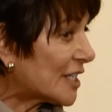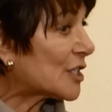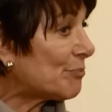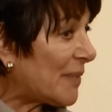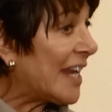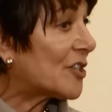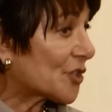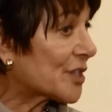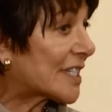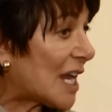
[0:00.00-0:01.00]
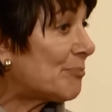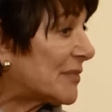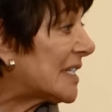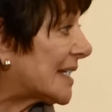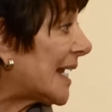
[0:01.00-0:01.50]
is a major
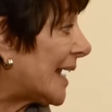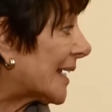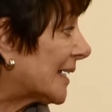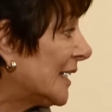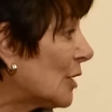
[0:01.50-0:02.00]
step to take,